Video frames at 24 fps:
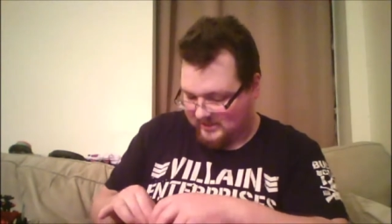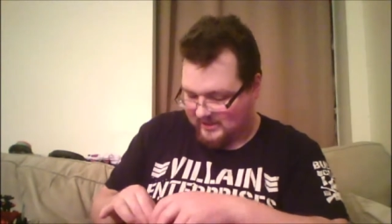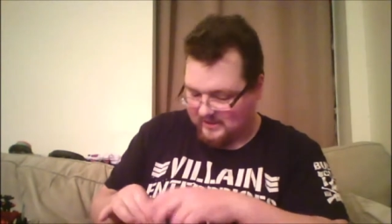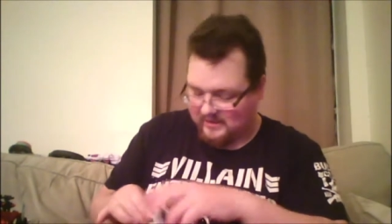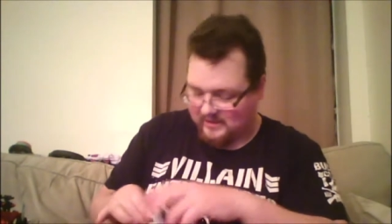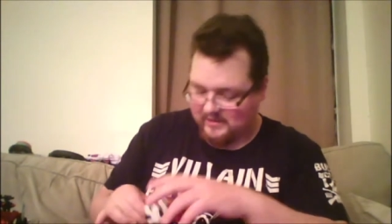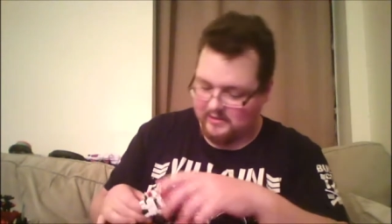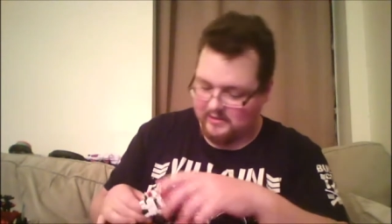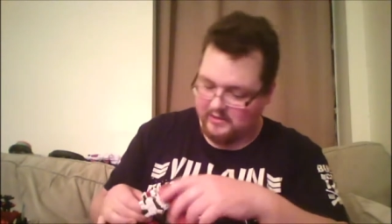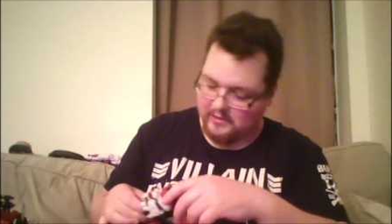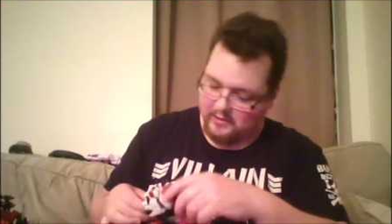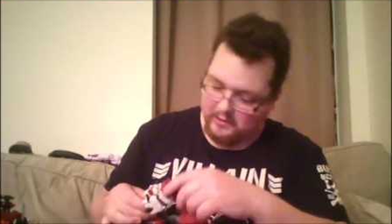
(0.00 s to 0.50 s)

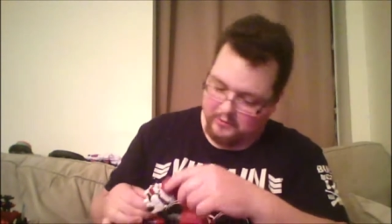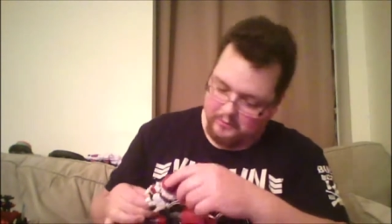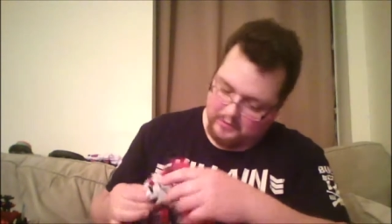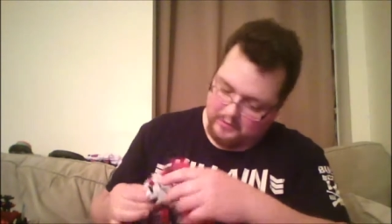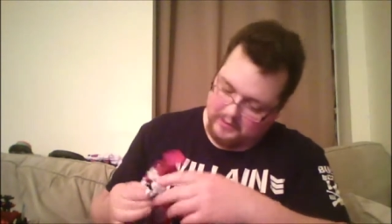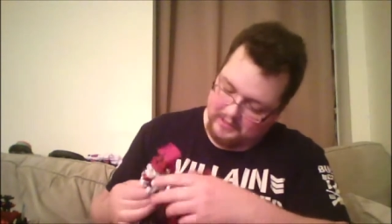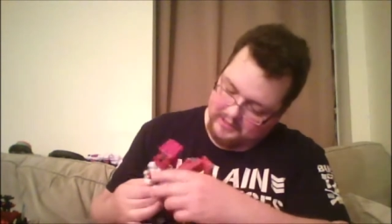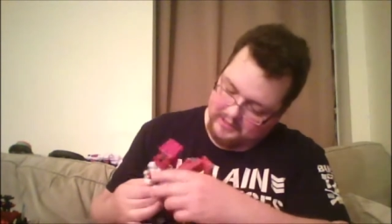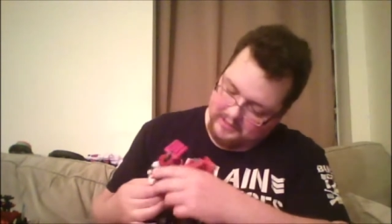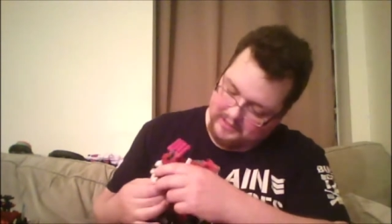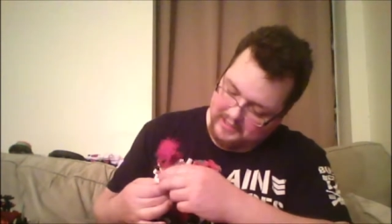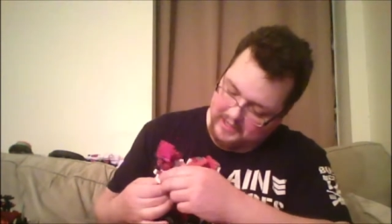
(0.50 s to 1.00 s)
So we're
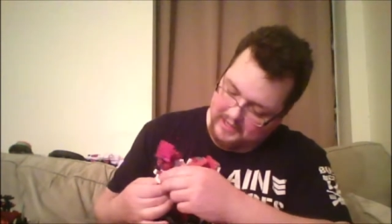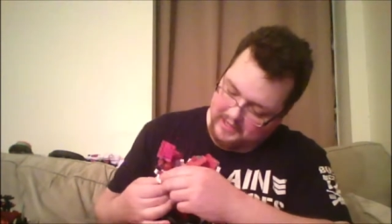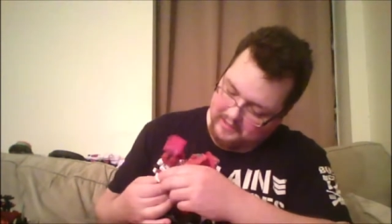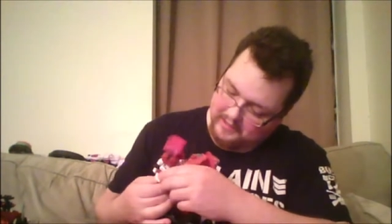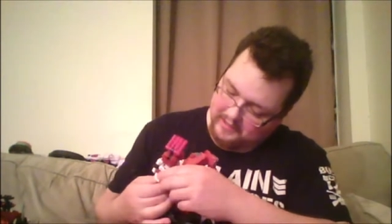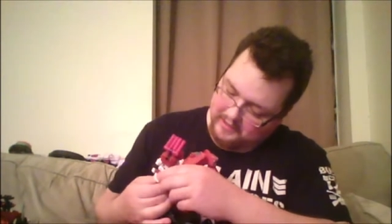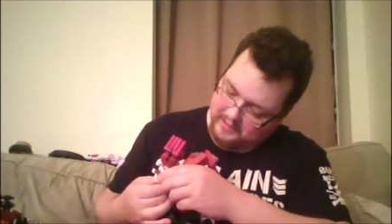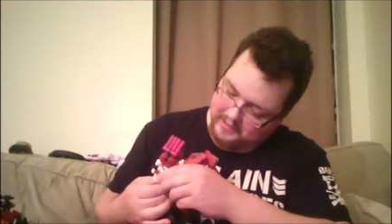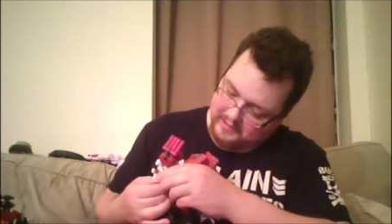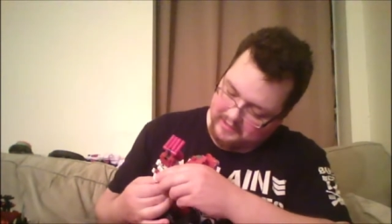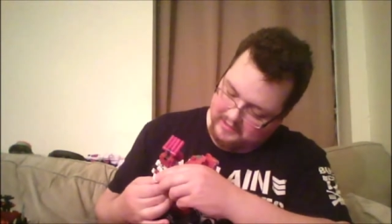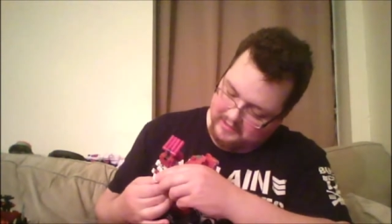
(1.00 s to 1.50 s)
going to take
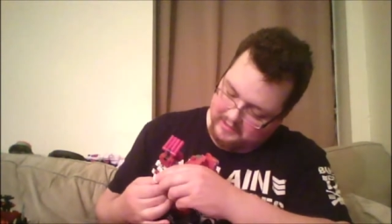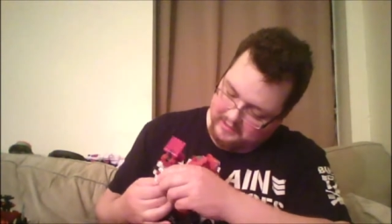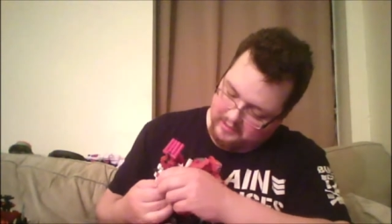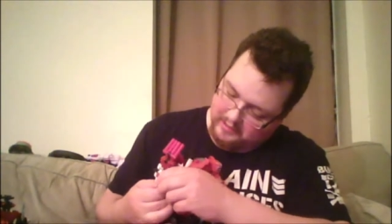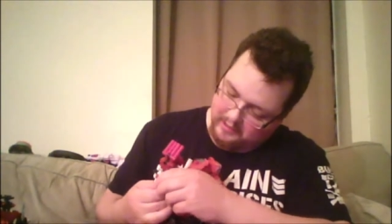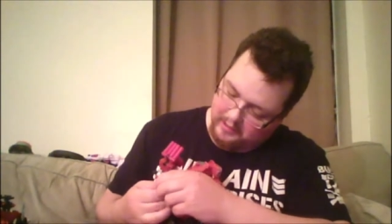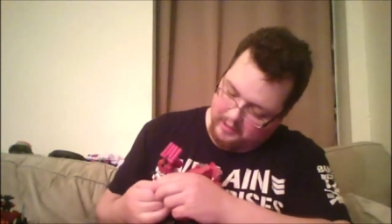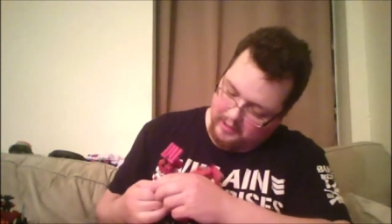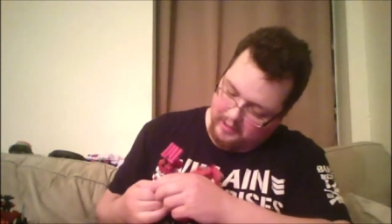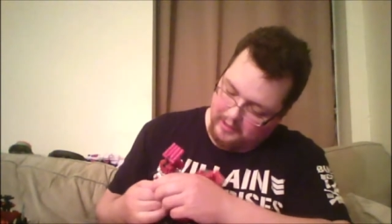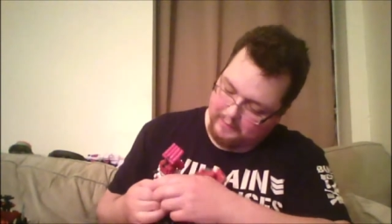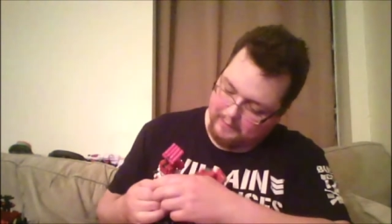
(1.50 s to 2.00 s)
this
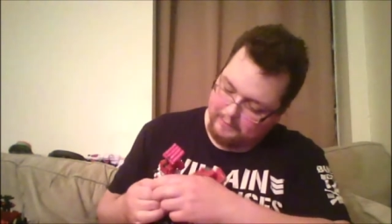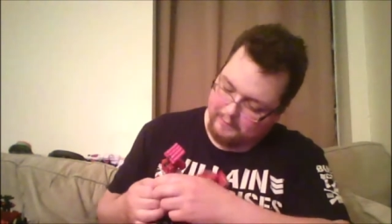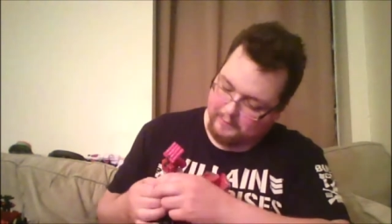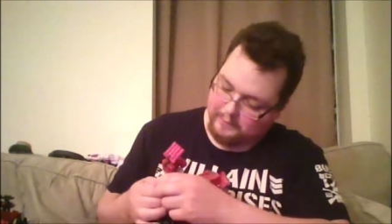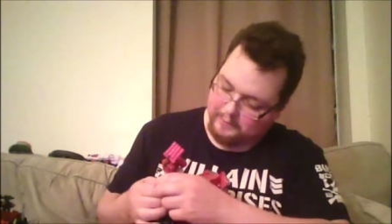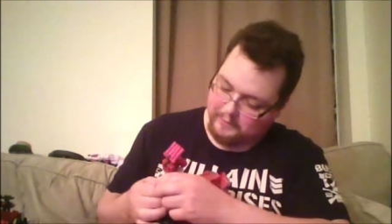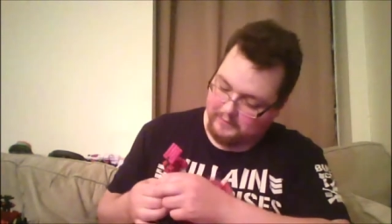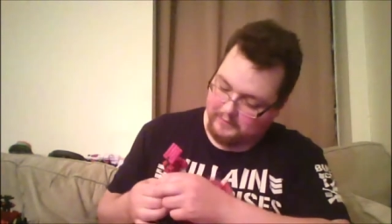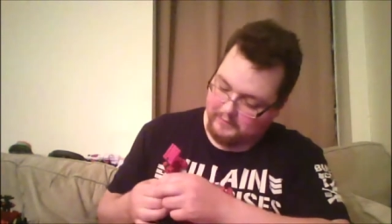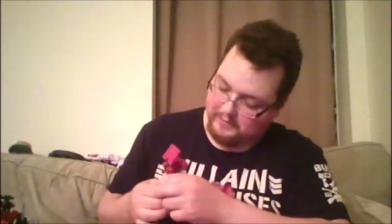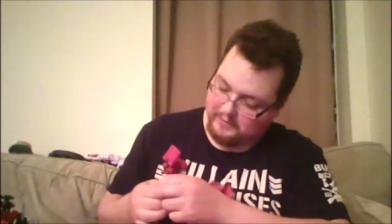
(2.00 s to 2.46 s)
off.